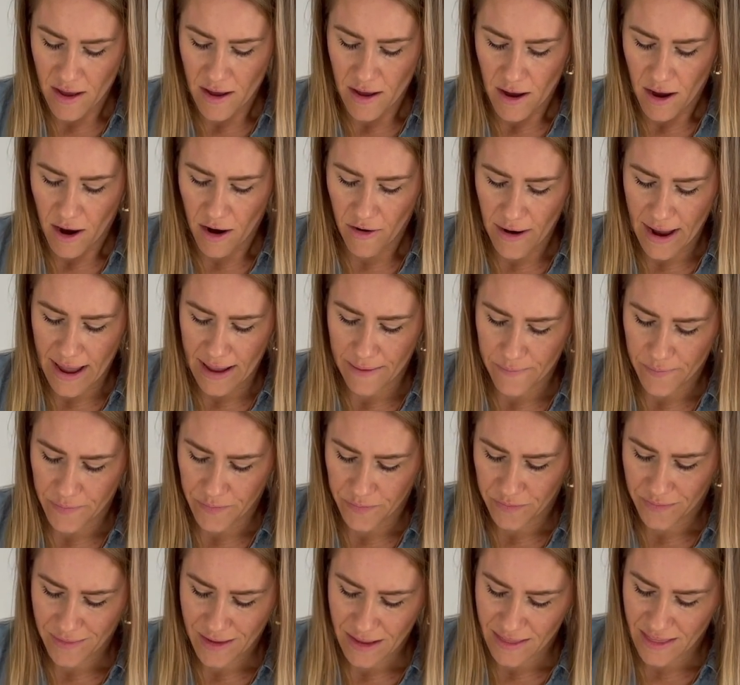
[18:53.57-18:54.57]
All right,
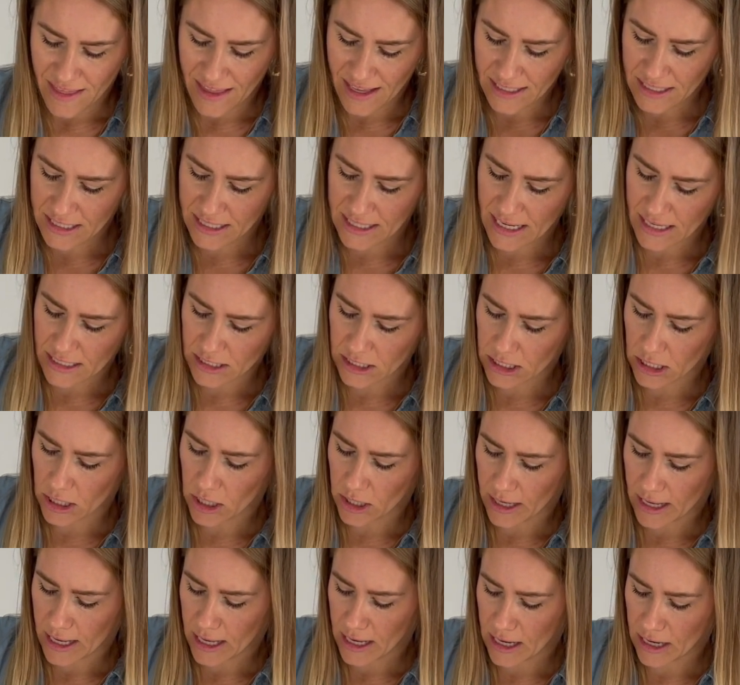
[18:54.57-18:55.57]
this is
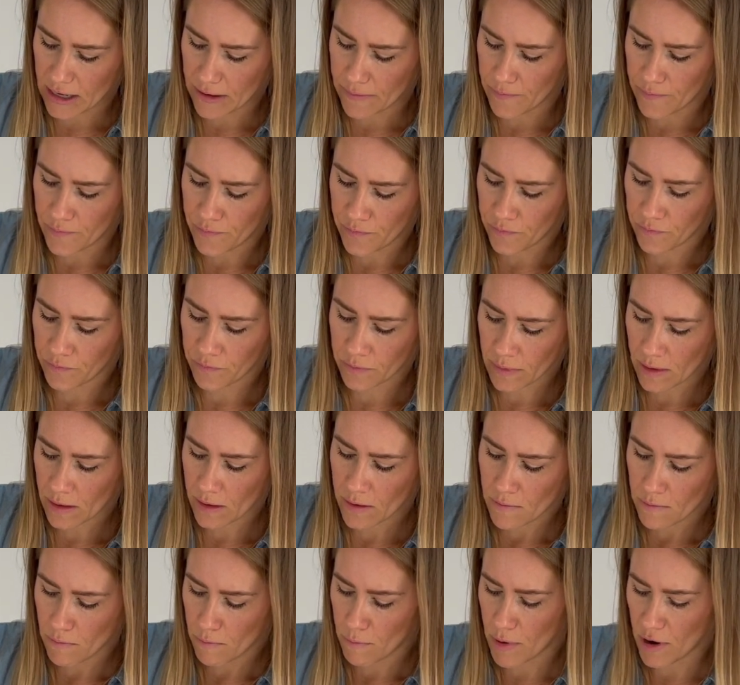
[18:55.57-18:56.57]
looking
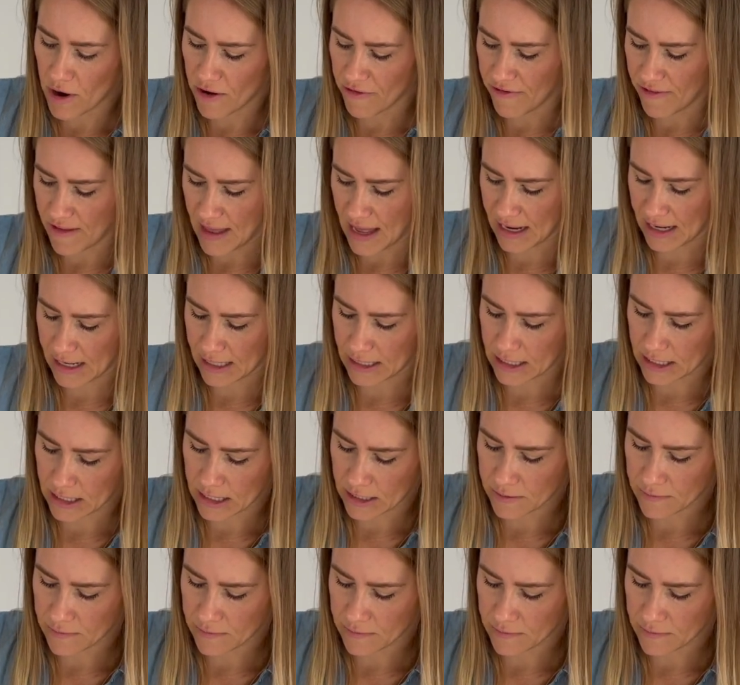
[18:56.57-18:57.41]
perfect.